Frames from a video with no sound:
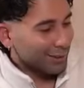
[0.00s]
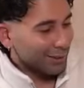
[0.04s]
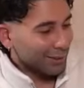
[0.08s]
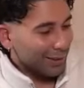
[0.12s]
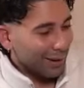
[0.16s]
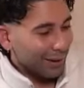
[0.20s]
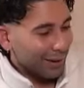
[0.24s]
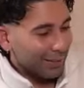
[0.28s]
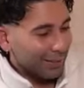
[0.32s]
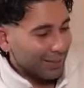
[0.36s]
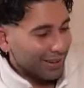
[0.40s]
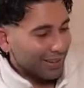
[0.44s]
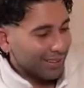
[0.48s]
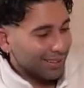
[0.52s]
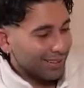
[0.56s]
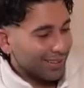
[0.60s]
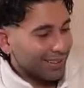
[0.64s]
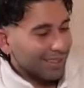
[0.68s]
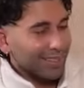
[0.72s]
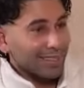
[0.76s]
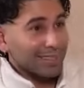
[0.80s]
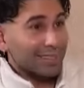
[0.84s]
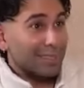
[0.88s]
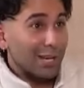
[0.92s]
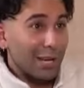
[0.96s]
to come and
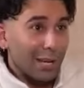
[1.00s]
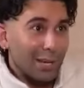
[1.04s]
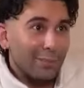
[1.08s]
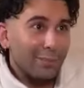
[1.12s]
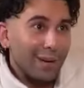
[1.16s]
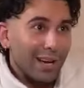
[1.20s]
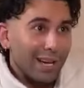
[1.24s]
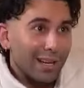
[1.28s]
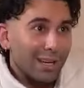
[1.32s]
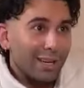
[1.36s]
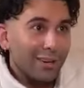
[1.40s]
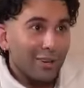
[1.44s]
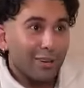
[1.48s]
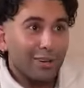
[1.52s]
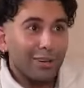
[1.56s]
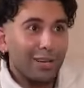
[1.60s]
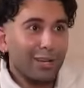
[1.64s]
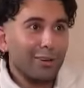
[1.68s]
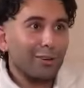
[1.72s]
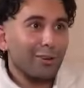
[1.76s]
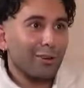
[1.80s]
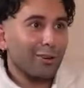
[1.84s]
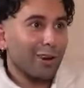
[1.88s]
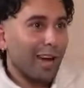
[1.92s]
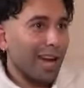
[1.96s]
take my
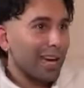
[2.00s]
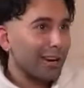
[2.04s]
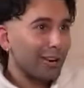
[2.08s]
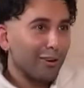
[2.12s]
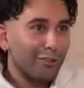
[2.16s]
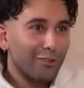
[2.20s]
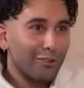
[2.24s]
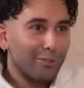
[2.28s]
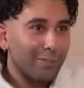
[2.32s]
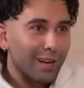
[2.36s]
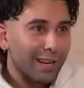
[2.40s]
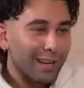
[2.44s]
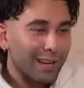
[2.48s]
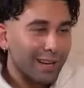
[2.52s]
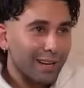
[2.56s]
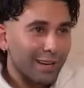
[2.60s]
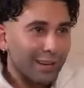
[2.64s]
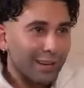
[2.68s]
earring right off my